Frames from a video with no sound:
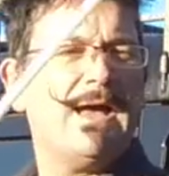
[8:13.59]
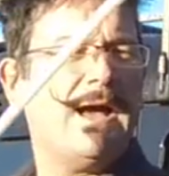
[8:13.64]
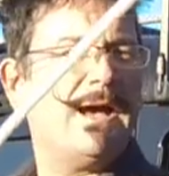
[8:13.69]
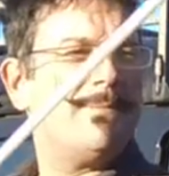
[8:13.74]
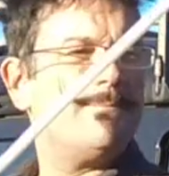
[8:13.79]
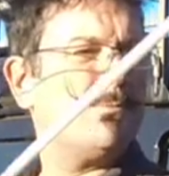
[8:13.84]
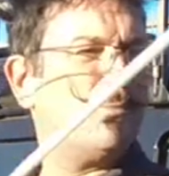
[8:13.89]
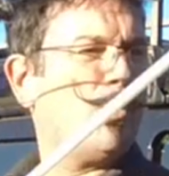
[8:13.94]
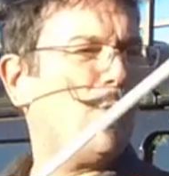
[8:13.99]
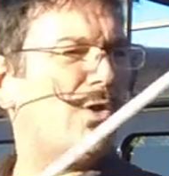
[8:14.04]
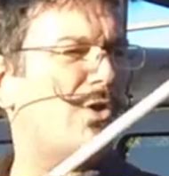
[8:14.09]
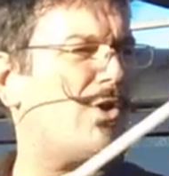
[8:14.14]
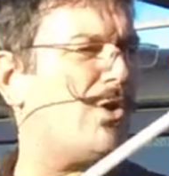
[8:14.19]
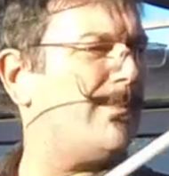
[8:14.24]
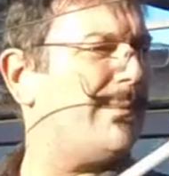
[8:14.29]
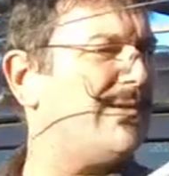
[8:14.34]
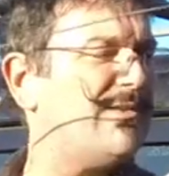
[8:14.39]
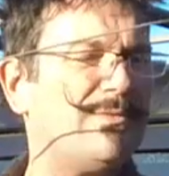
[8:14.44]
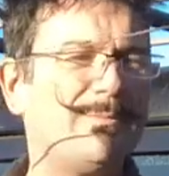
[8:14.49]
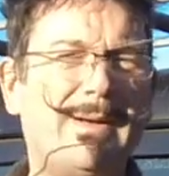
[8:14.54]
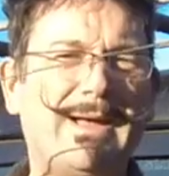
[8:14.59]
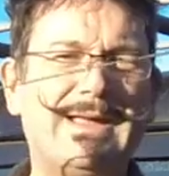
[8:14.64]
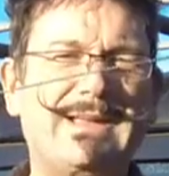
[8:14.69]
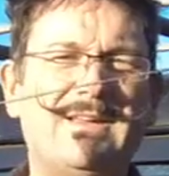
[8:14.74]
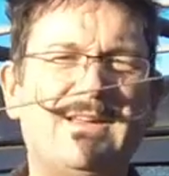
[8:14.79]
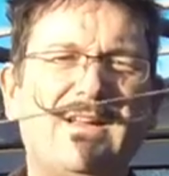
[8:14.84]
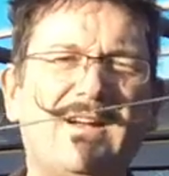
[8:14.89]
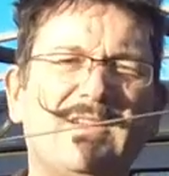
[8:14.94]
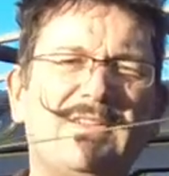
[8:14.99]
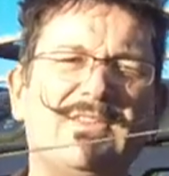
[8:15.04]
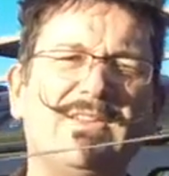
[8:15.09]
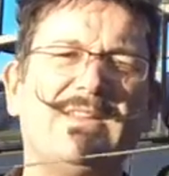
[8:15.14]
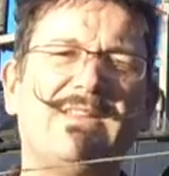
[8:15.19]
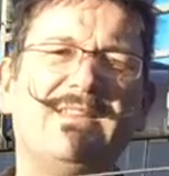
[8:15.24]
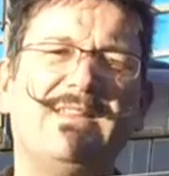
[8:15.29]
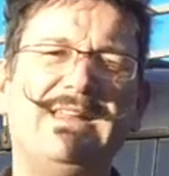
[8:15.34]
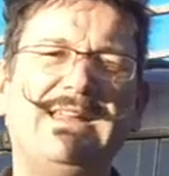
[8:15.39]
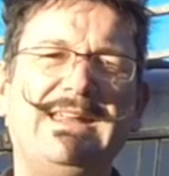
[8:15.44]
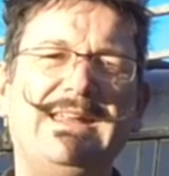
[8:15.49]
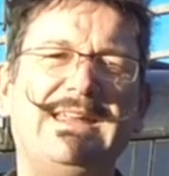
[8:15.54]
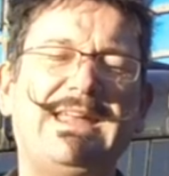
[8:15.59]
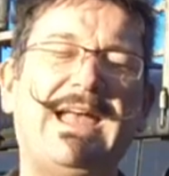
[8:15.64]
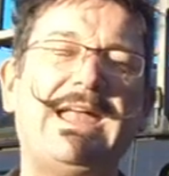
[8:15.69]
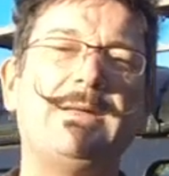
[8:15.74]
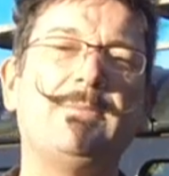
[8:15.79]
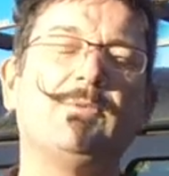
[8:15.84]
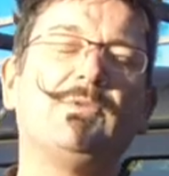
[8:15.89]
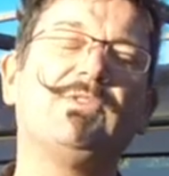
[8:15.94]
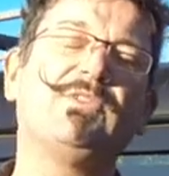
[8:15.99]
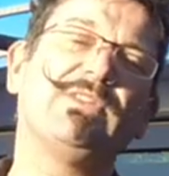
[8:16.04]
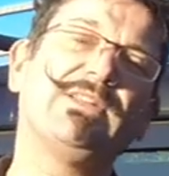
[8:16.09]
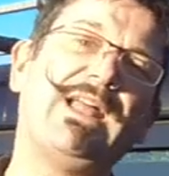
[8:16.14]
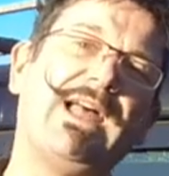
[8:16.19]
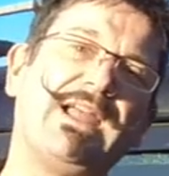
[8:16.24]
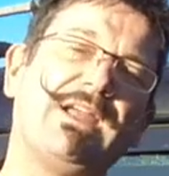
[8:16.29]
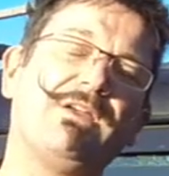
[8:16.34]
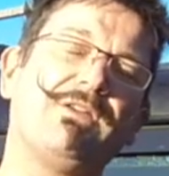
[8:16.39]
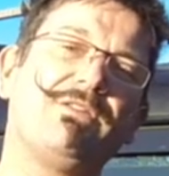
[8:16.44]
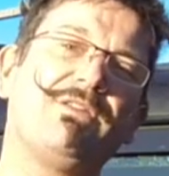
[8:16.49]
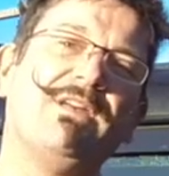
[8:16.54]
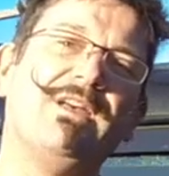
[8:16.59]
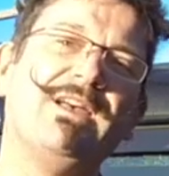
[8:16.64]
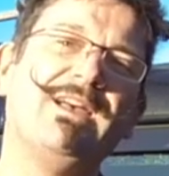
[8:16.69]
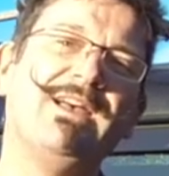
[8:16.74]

One comment about cutting the cable to length.